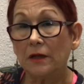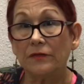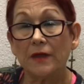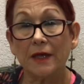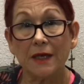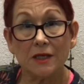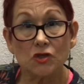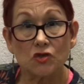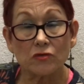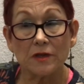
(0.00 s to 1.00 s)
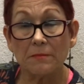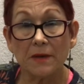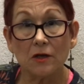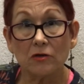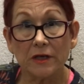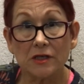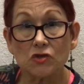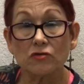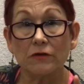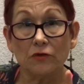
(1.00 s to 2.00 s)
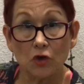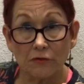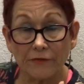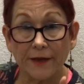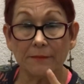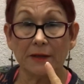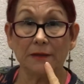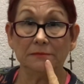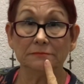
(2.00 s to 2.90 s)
the history, the medical history of your family,